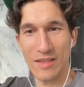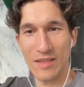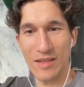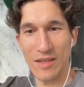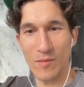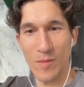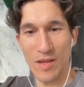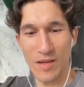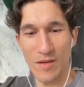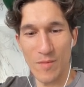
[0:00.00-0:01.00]
Tell me
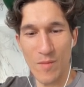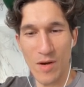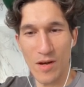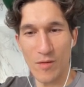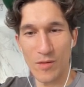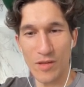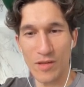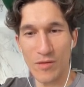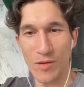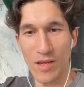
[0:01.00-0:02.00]
about
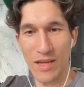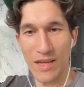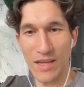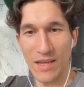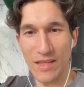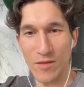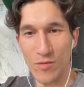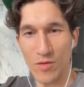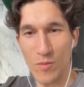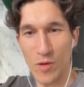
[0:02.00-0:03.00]
it. Okay, he's
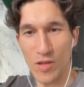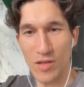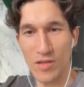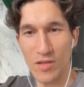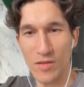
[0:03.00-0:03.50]
using Mono.